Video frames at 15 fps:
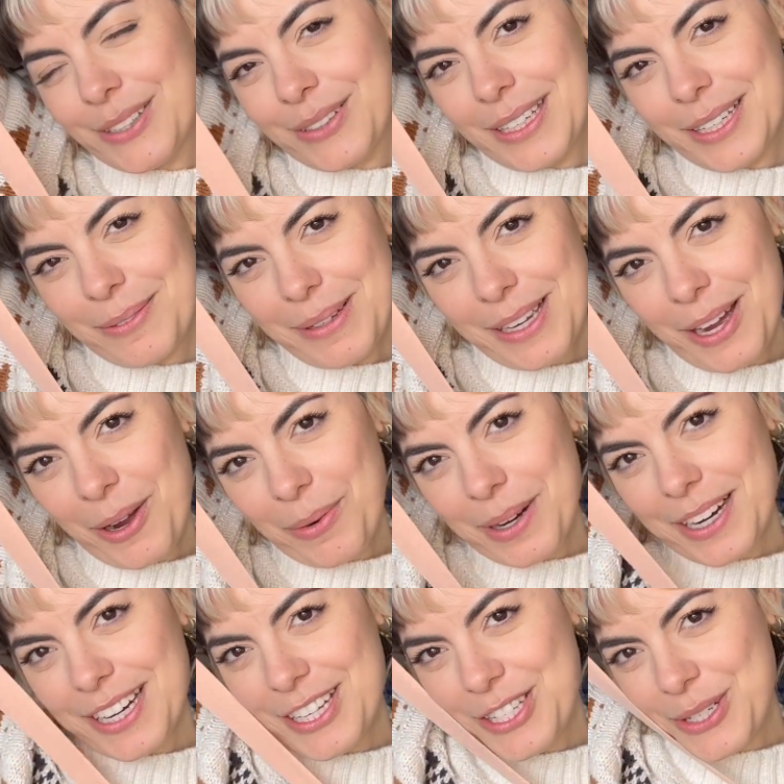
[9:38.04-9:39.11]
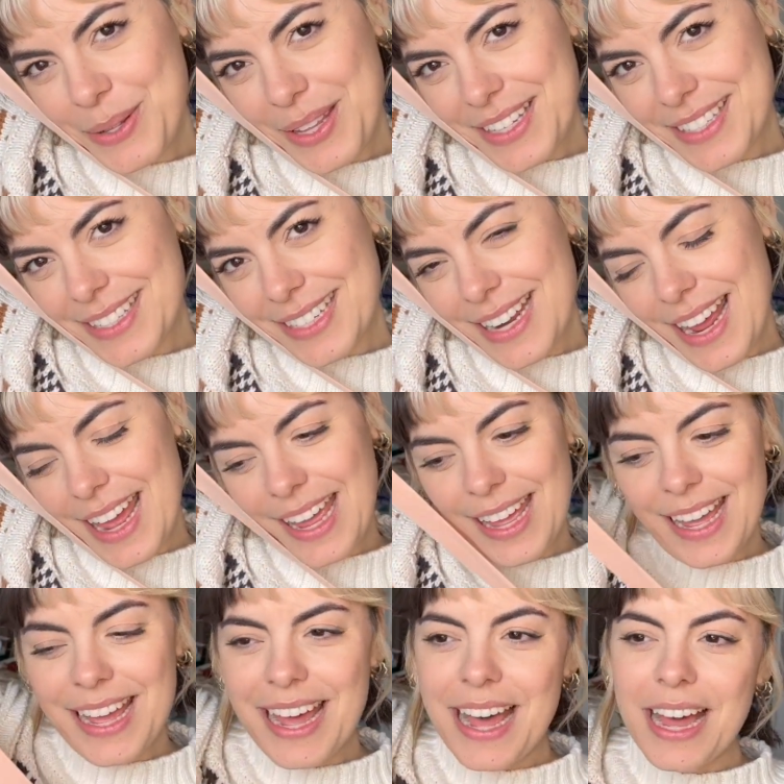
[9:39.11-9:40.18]
here we go, we're gonna do this today.
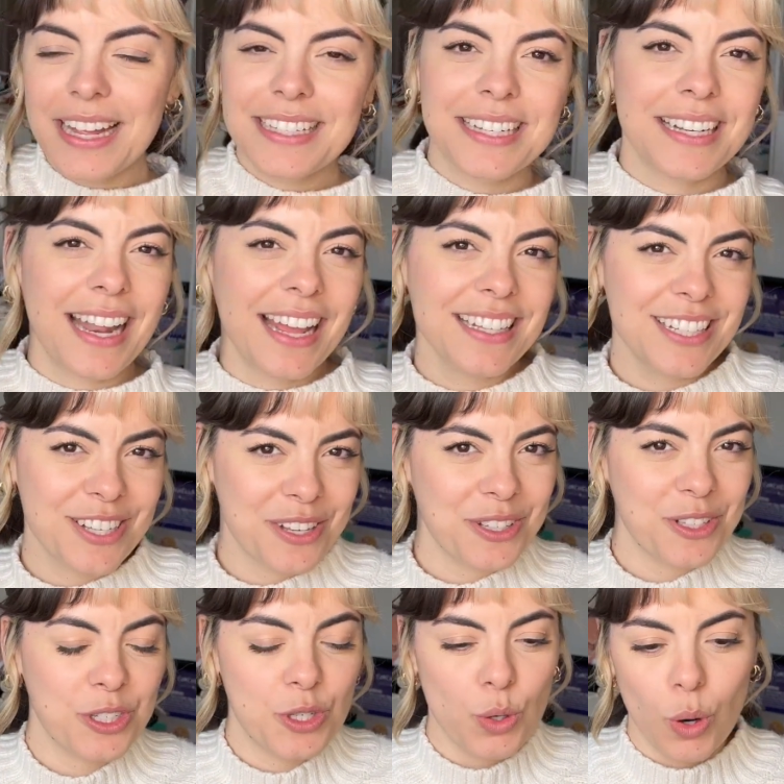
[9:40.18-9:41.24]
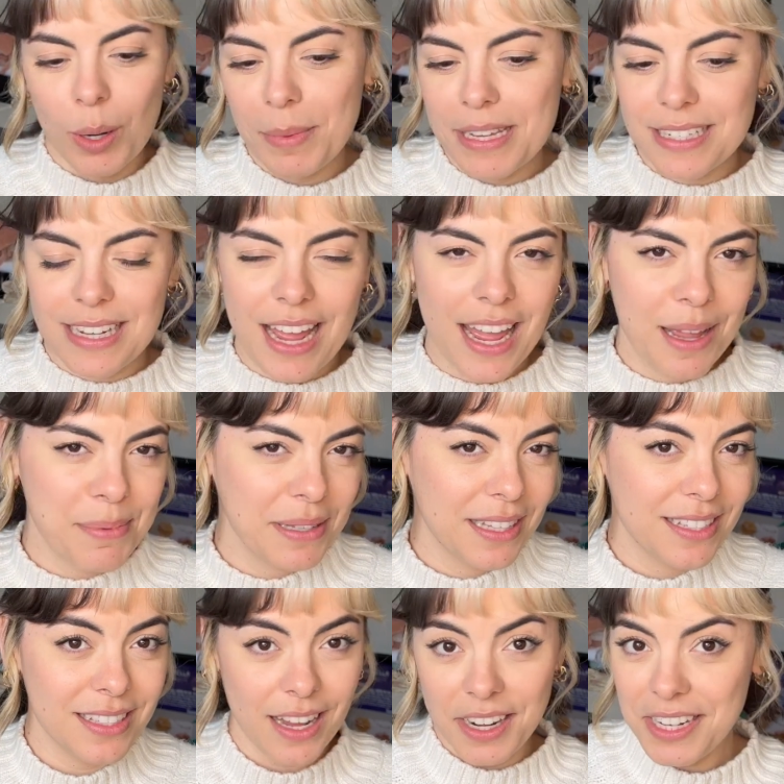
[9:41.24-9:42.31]
It's a nice stormy day, but the
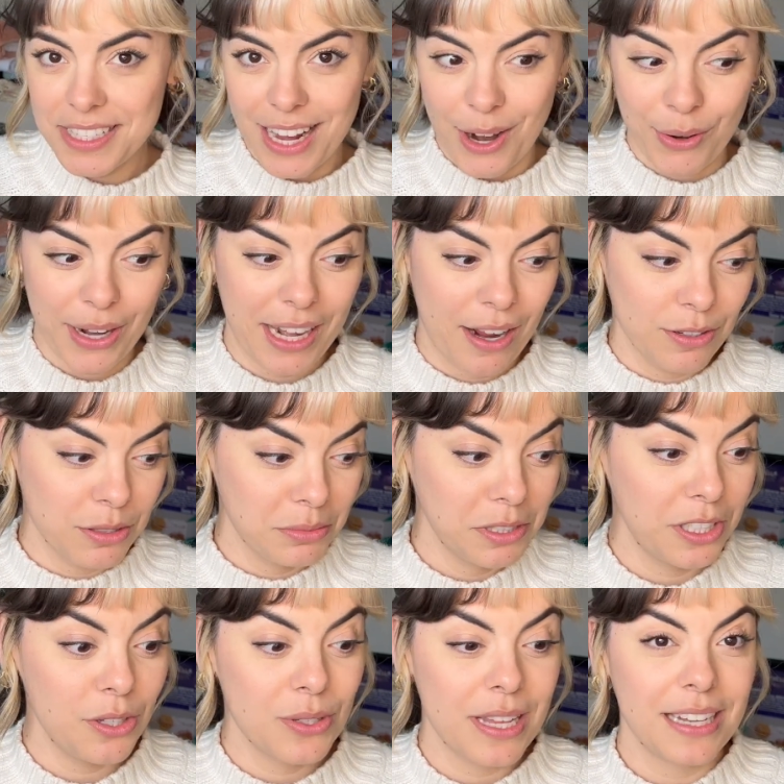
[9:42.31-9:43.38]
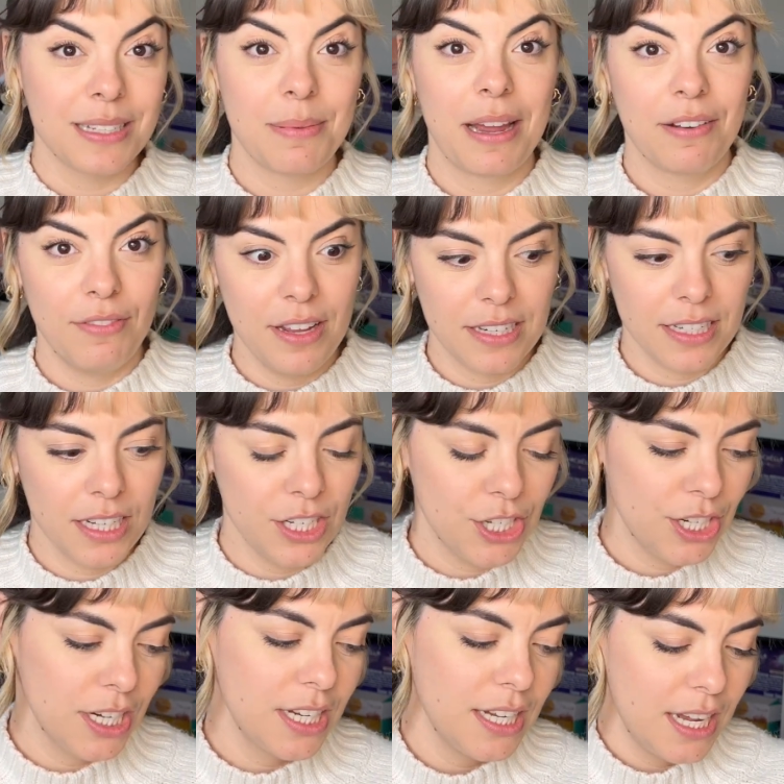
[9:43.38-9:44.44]
sun is out right now, so I'm gonna use that to my advantage.
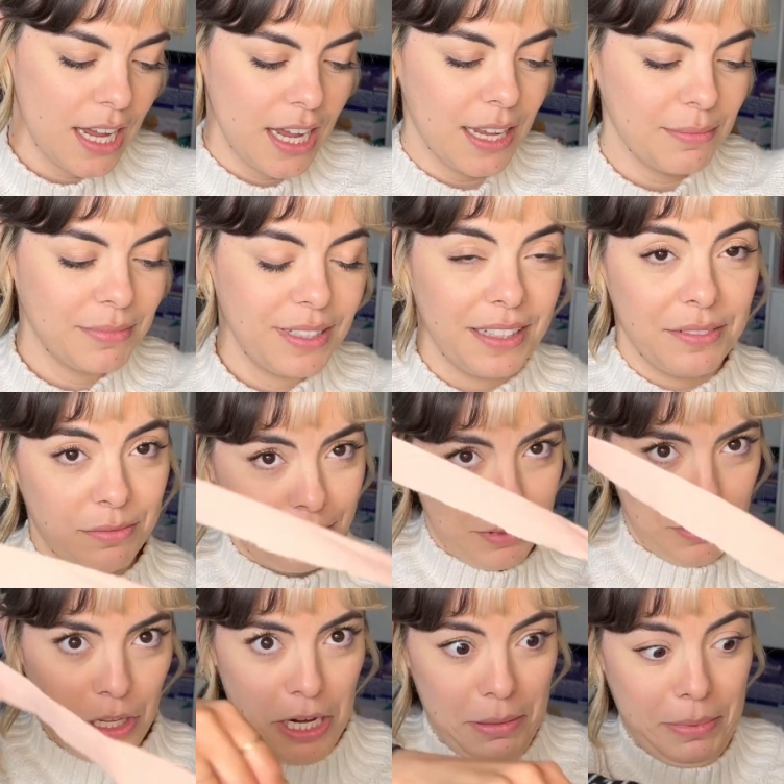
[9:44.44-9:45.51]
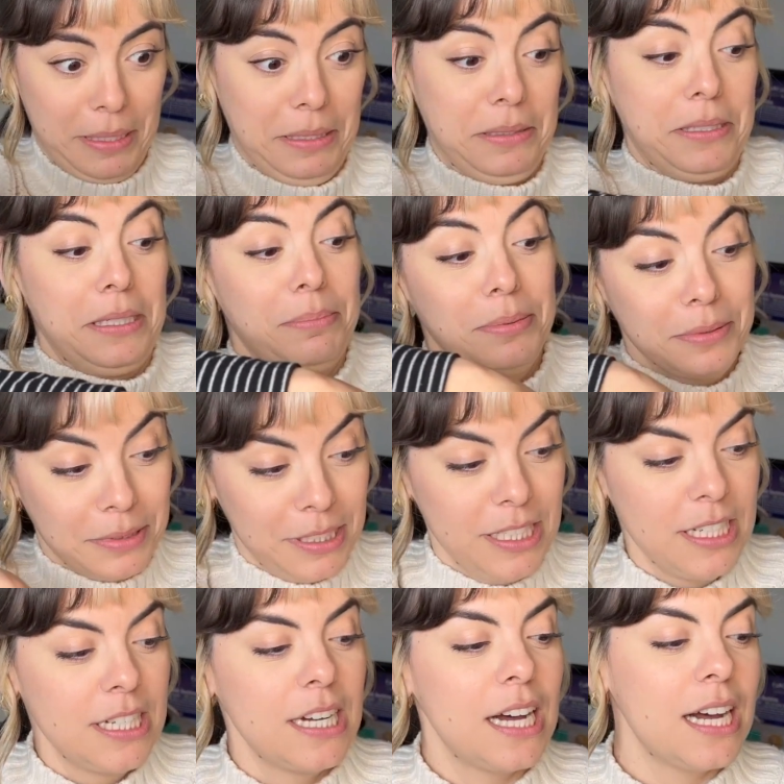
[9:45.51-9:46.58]
A lot of bias tape.
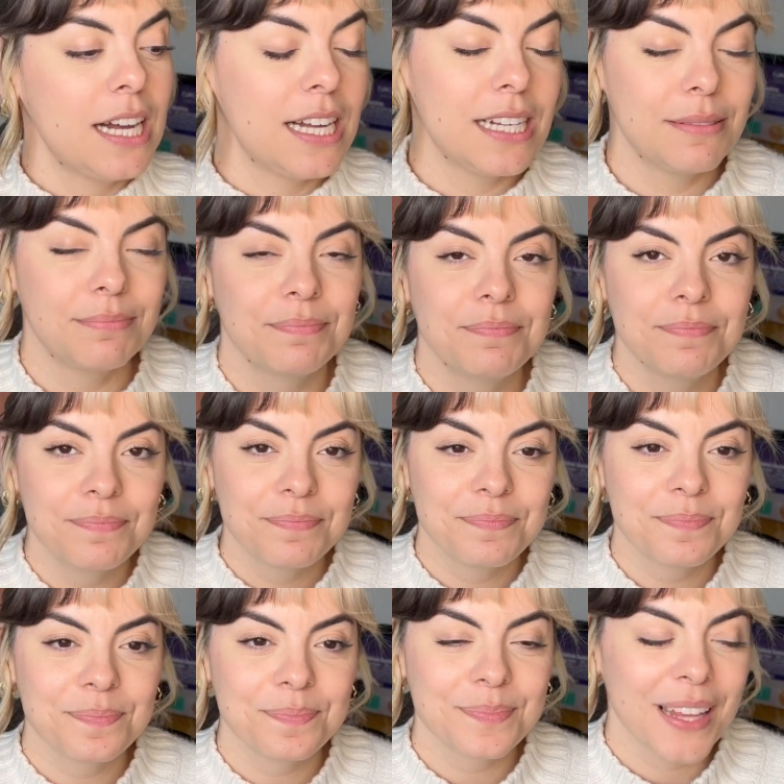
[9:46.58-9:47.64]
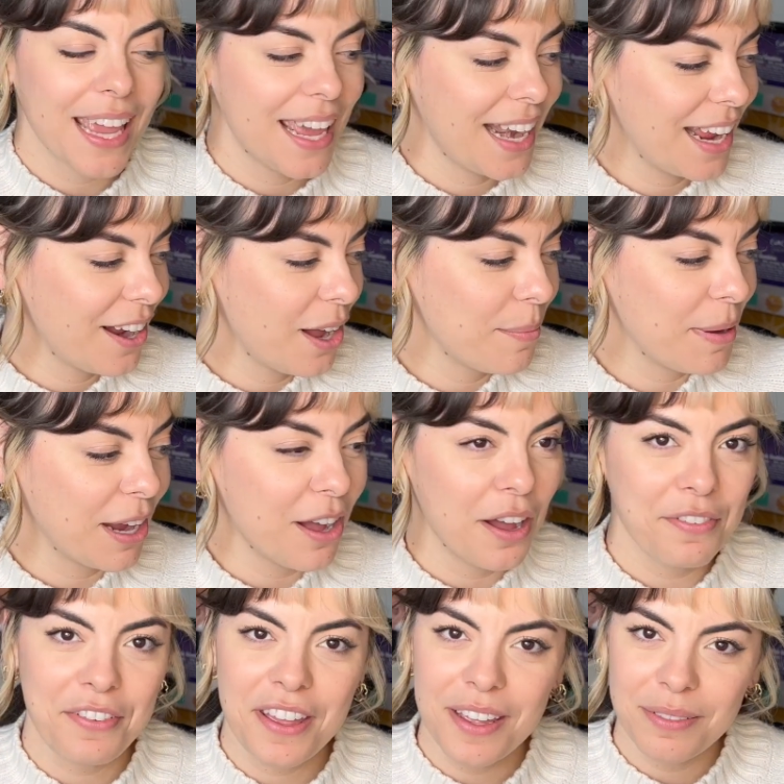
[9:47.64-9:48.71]
And I got my
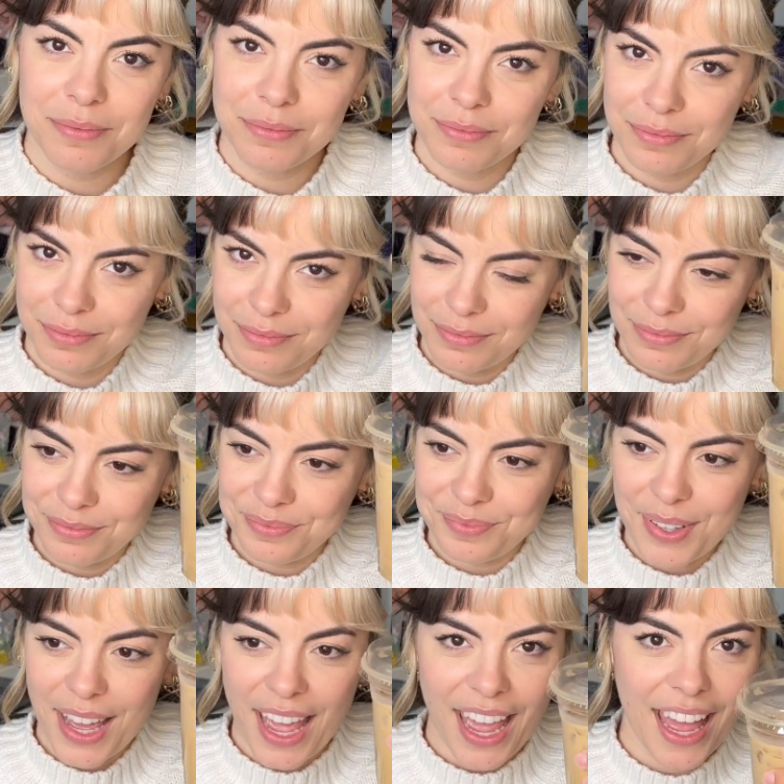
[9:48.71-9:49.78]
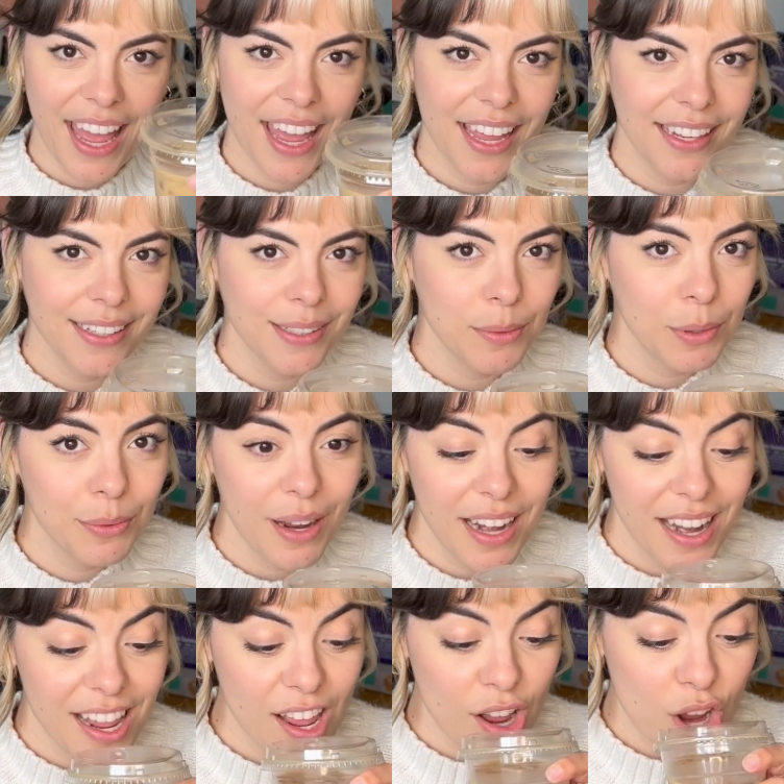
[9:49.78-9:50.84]
coffee, and we're
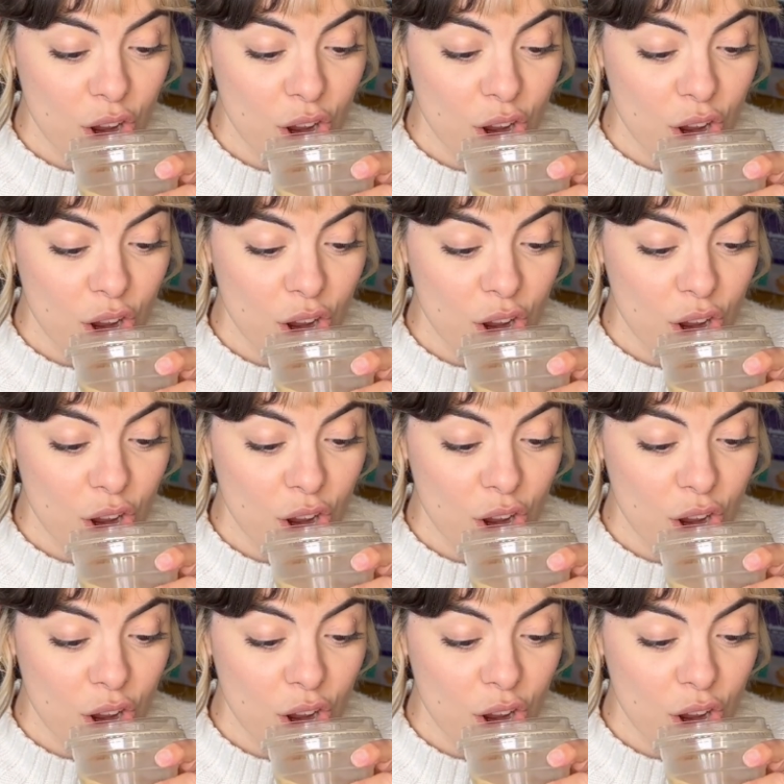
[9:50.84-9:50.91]
ready.